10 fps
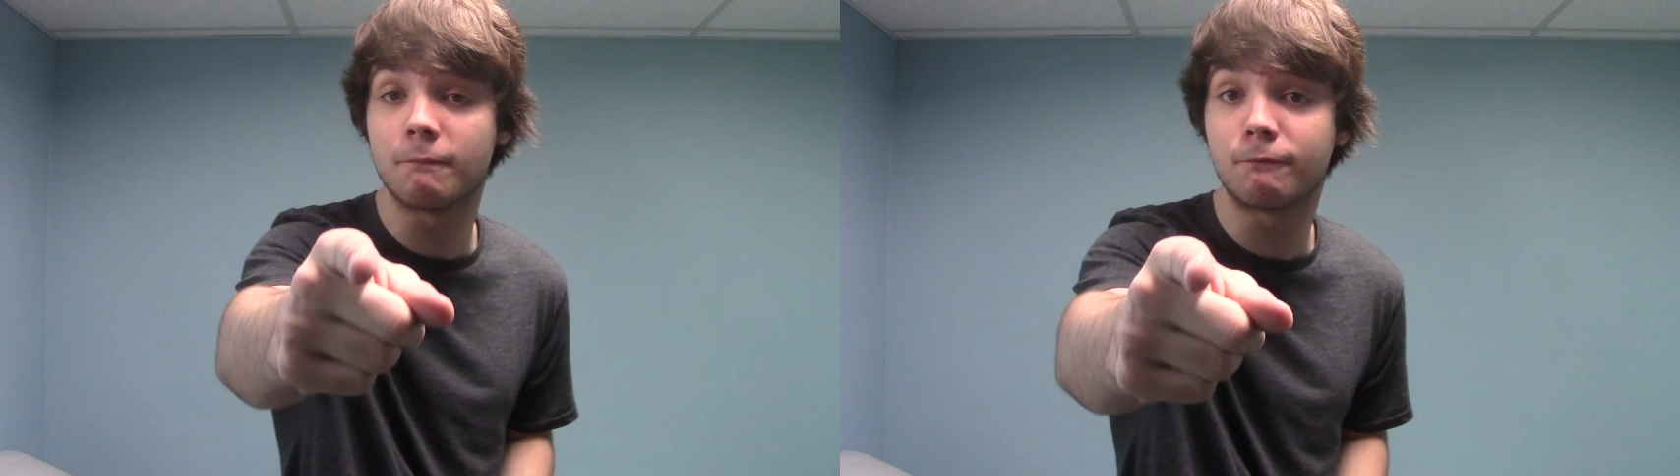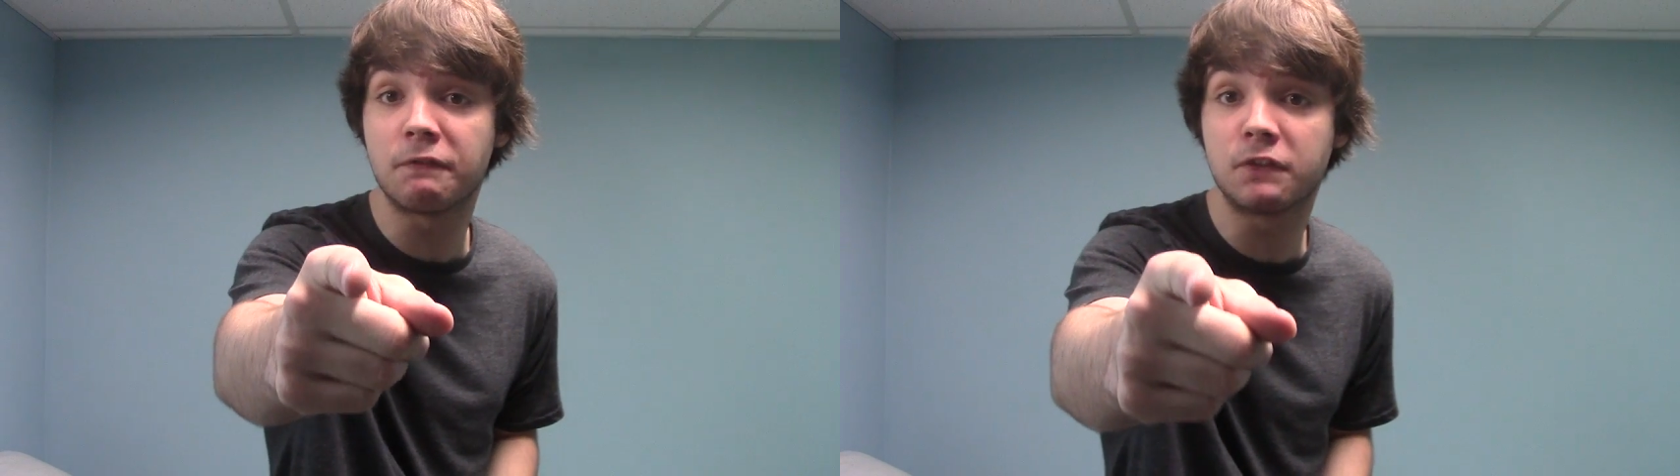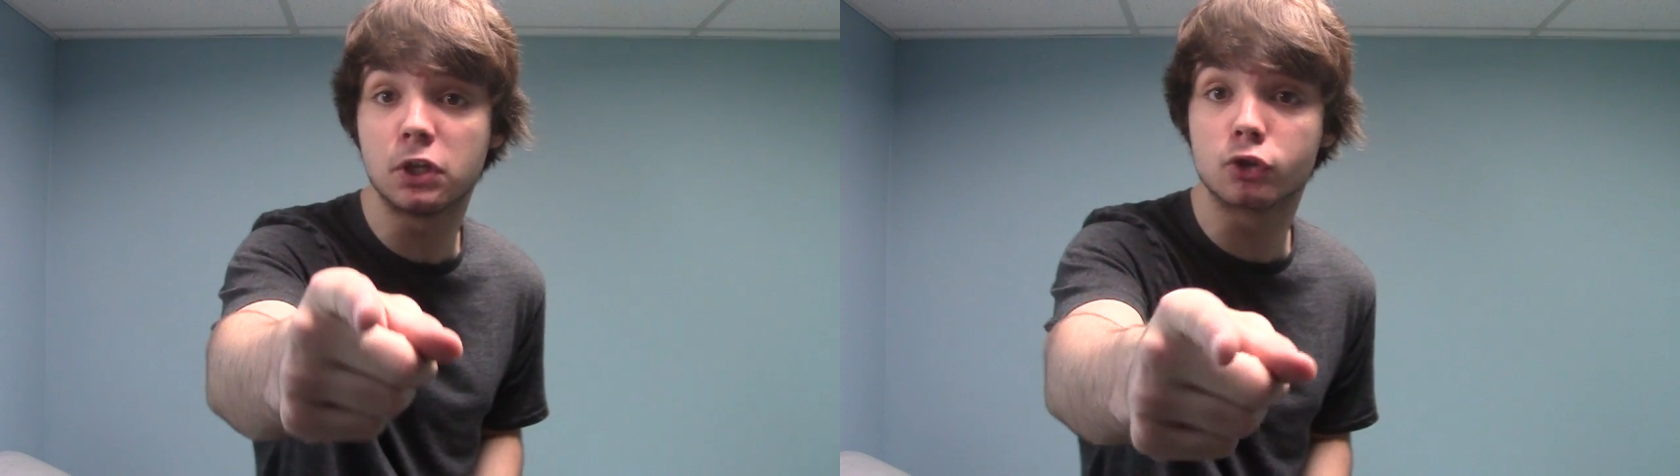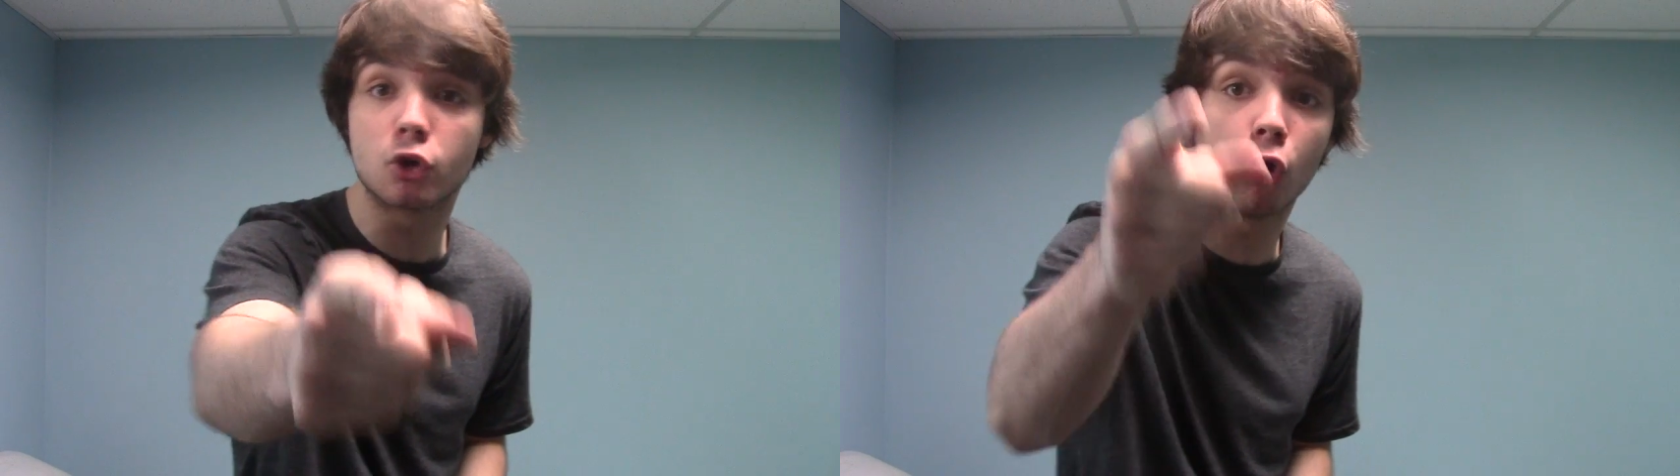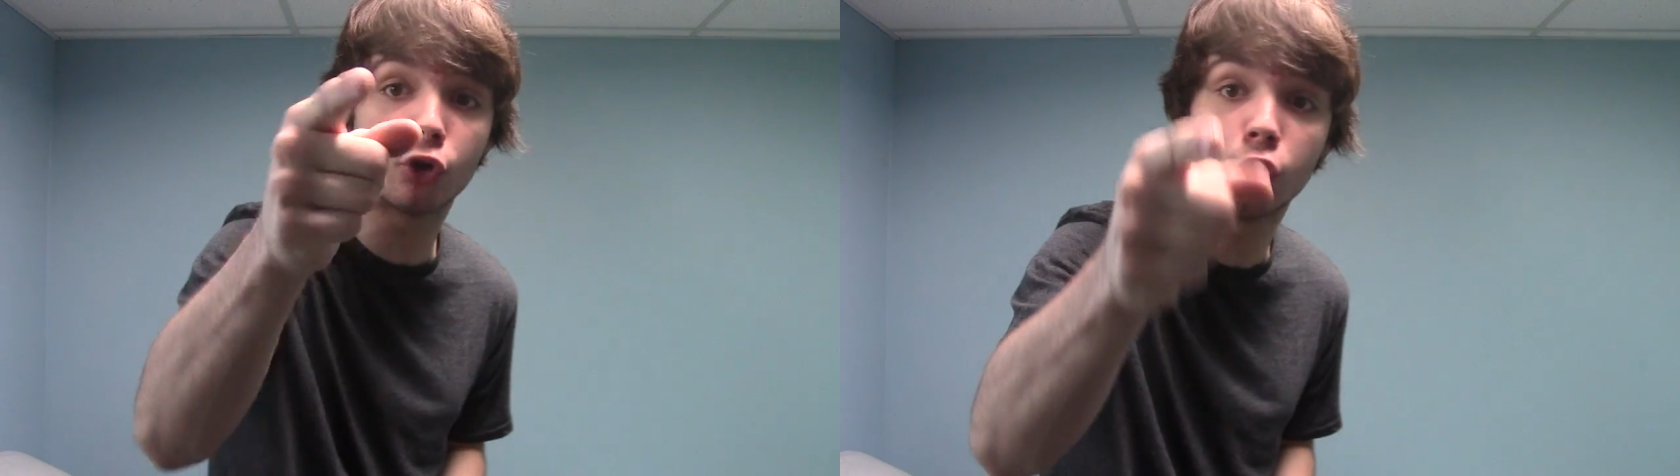I'm 50 years
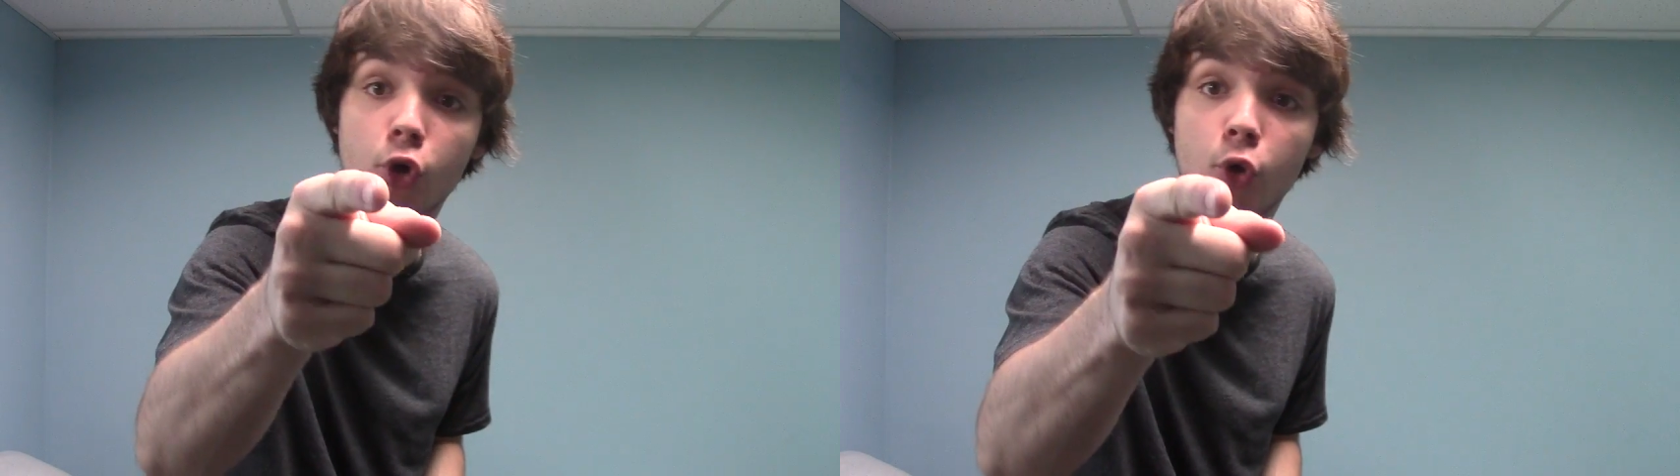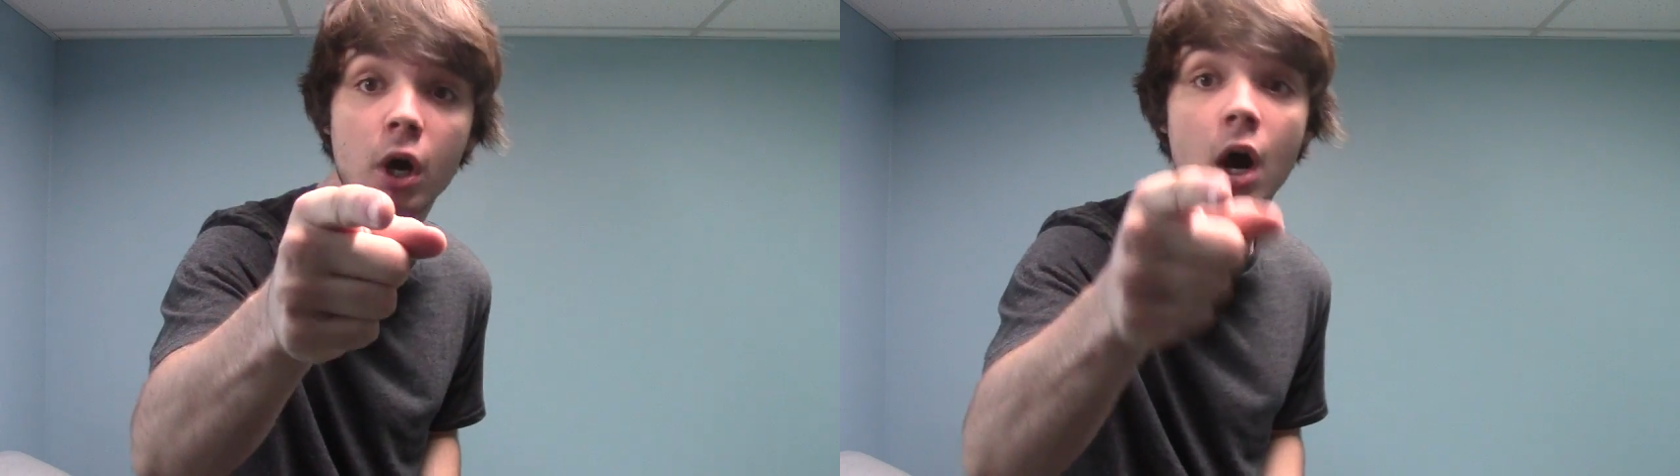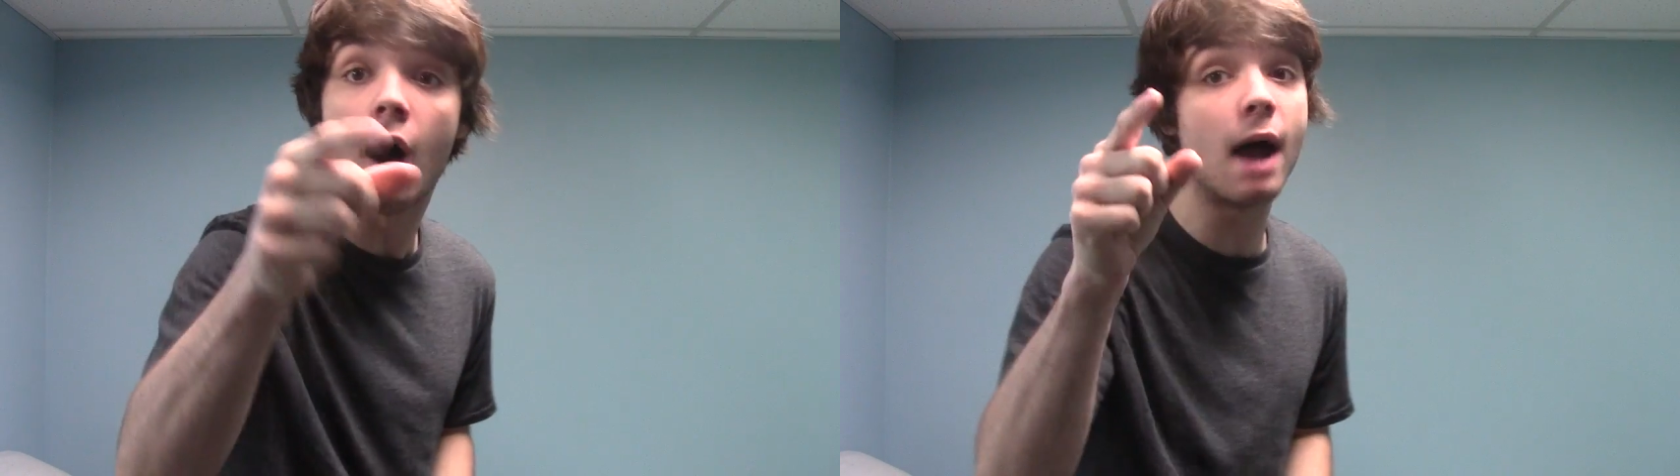old. Who?